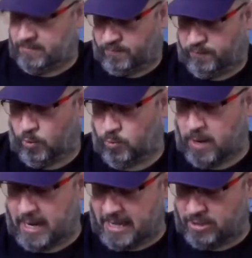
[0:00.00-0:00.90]
for
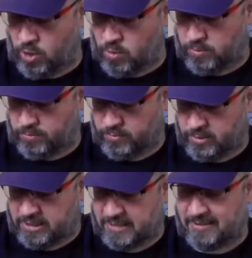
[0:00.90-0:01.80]
what I know,
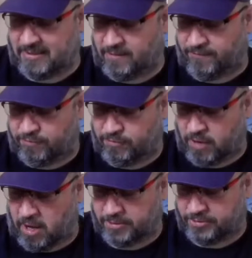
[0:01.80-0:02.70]
this is a full
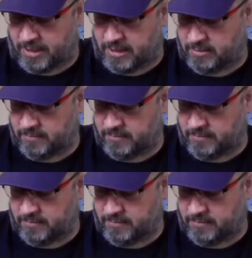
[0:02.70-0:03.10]
contract